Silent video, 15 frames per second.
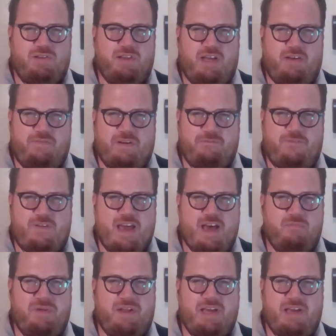loving
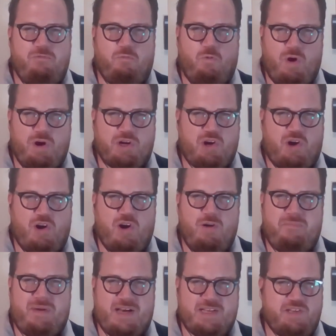family, worked
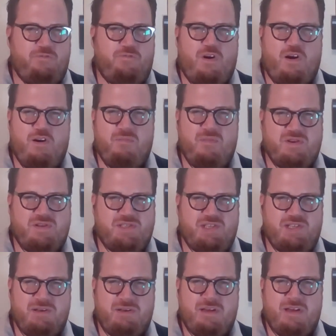hard, peasant
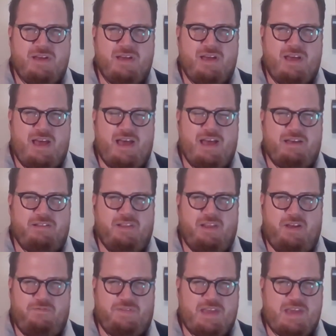farmers, and
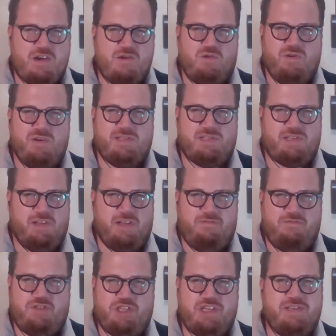loved the Eucharist,
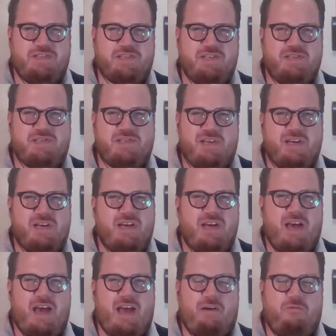loved Jesus.
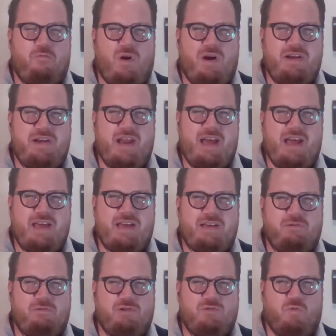And one
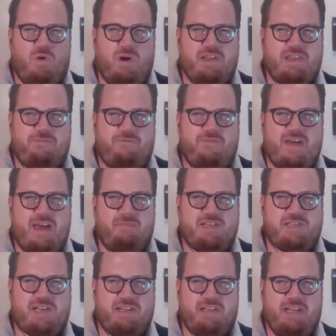day, one of the
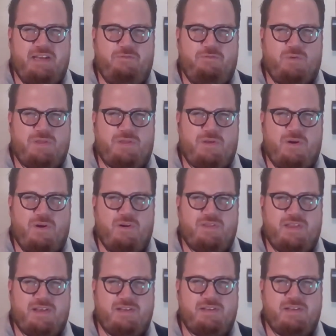families that lived with her,
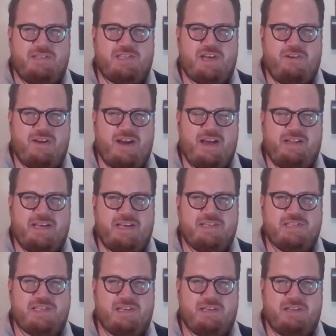the
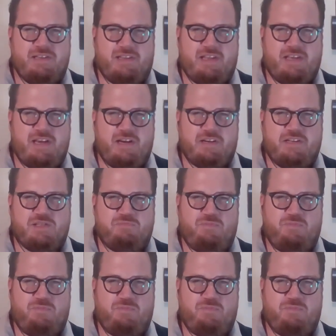Serenellis, the youngest